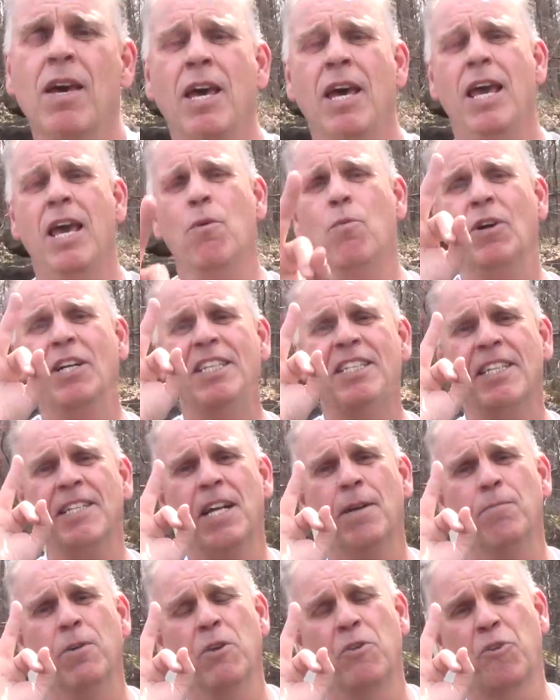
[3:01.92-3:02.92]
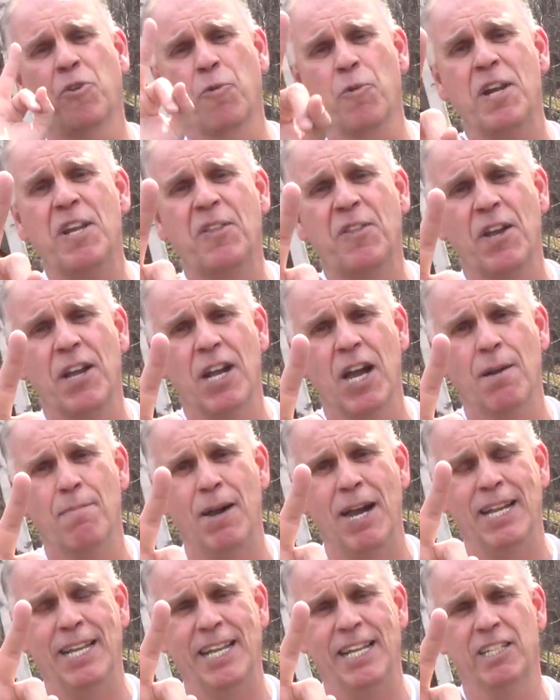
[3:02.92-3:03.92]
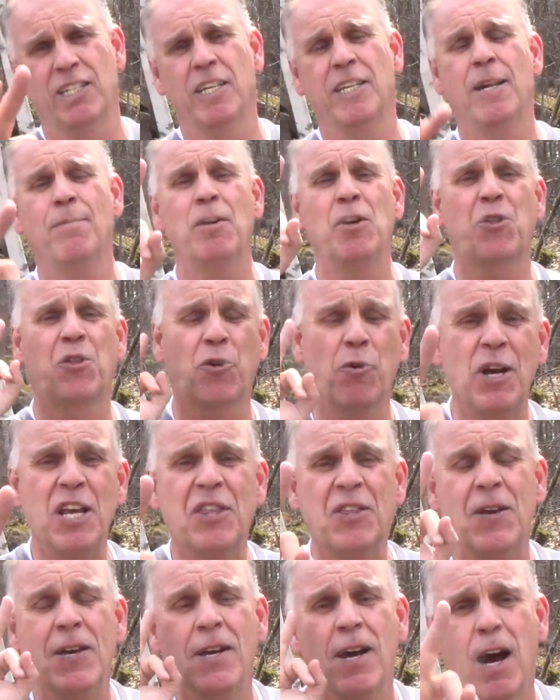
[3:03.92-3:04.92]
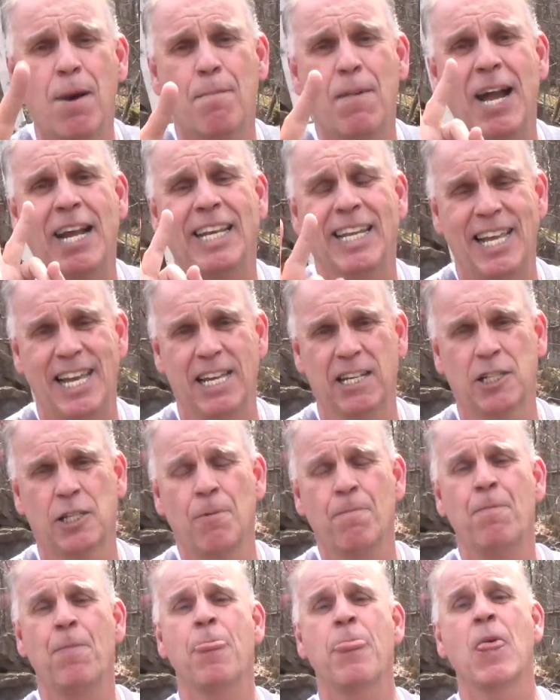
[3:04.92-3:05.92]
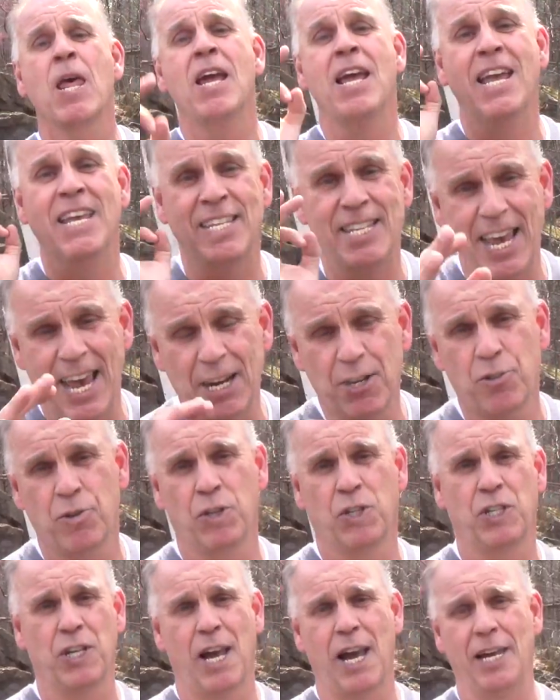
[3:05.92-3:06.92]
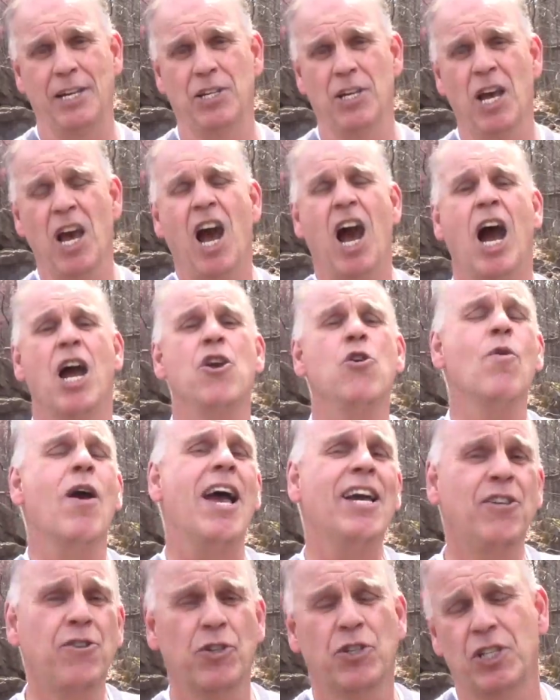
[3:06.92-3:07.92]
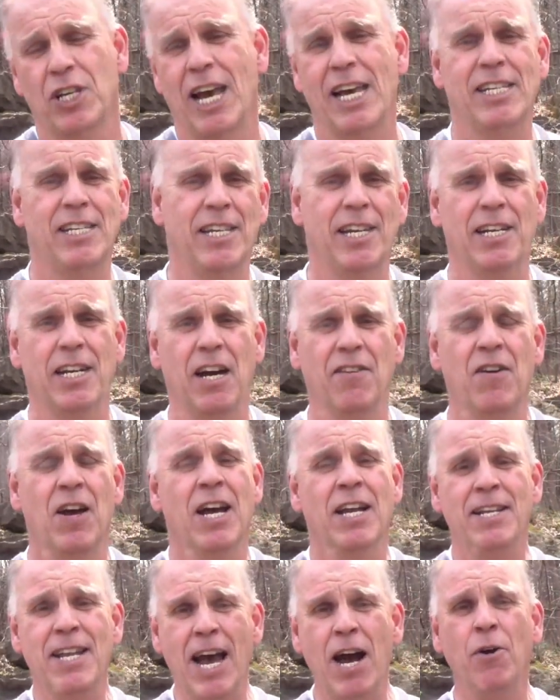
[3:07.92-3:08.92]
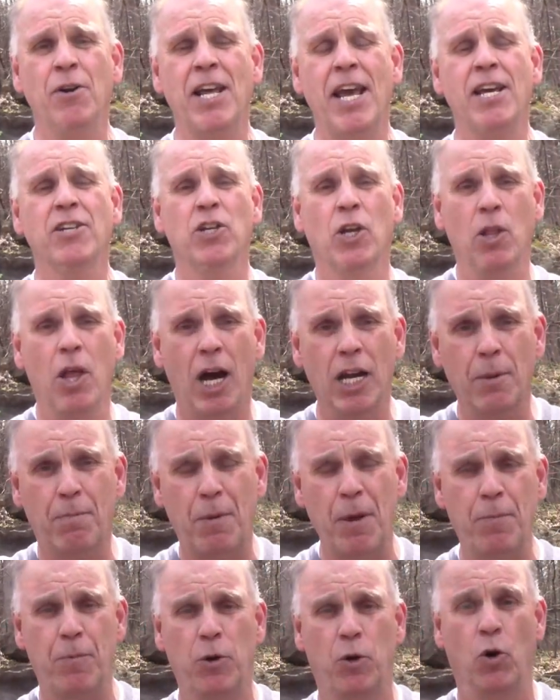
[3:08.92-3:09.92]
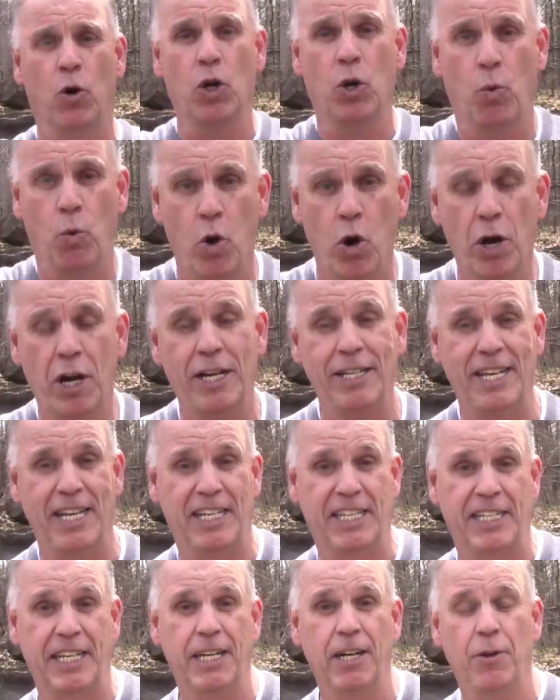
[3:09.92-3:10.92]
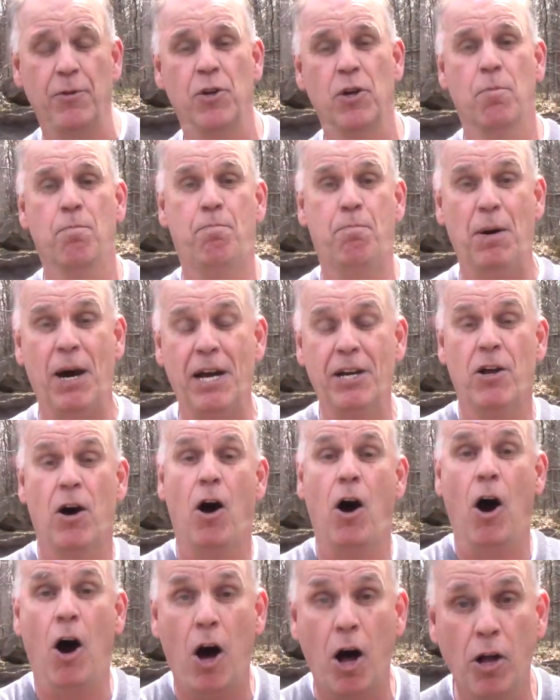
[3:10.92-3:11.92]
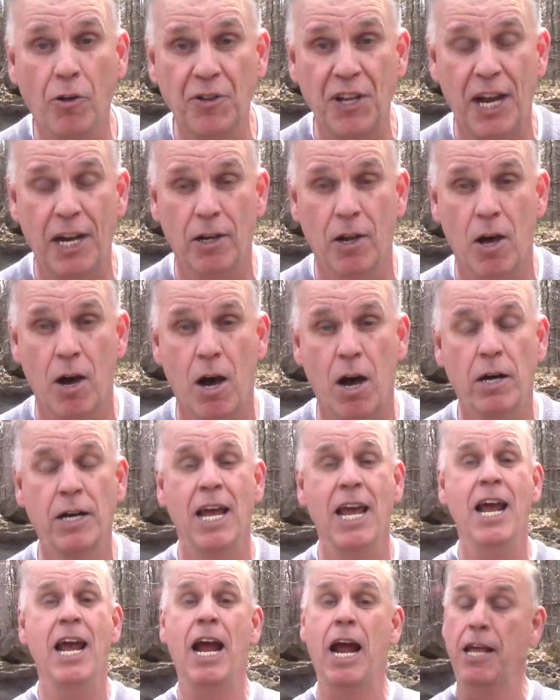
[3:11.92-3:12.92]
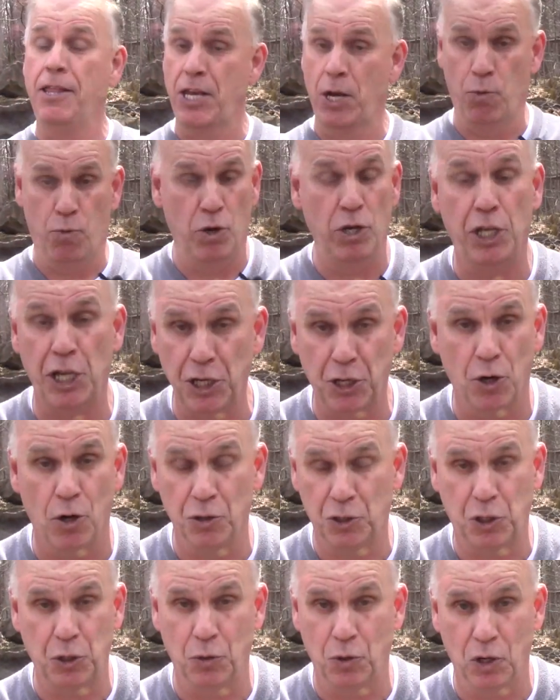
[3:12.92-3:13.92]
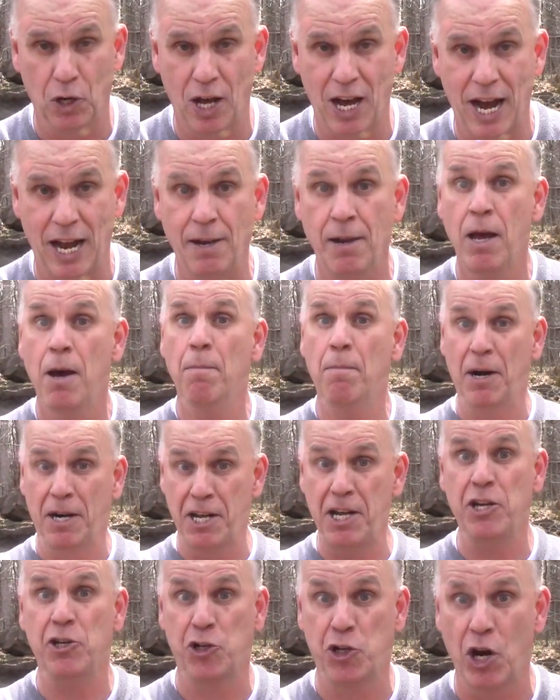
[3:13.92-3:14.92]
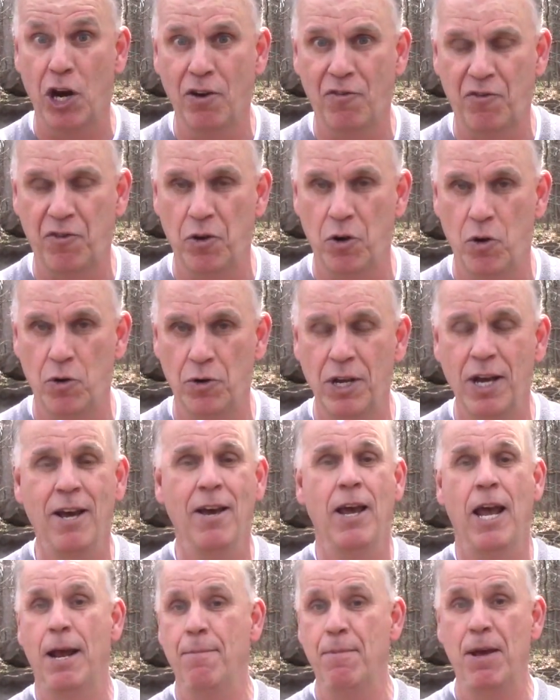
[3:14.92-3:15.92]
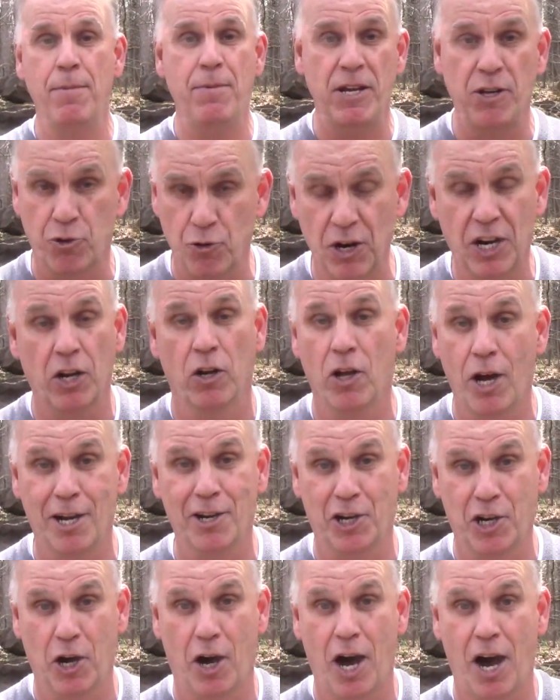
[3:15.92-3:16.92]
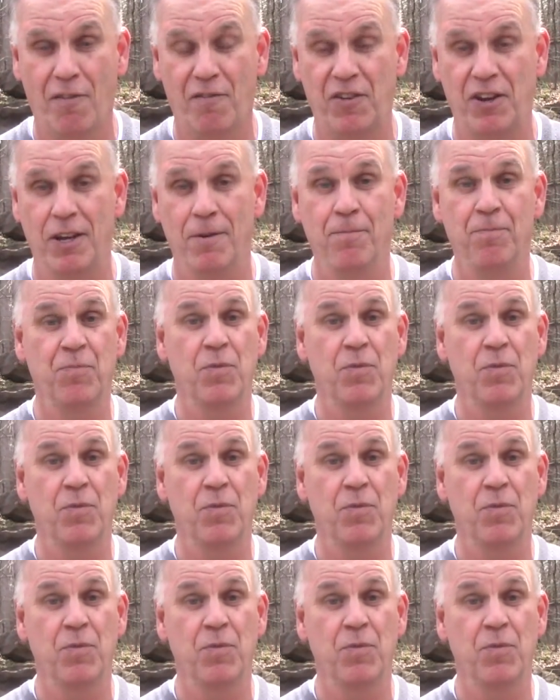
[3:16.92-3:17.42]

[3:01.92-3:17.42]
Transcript: And what is the number three thing on my list? The number three thing on my list is exercise. Are you exercising enough? Nowadays, a lot of people go to work and they sit on their butt all day long and they really don't do a lot but eat junk food and maybe drink a lot of coffee.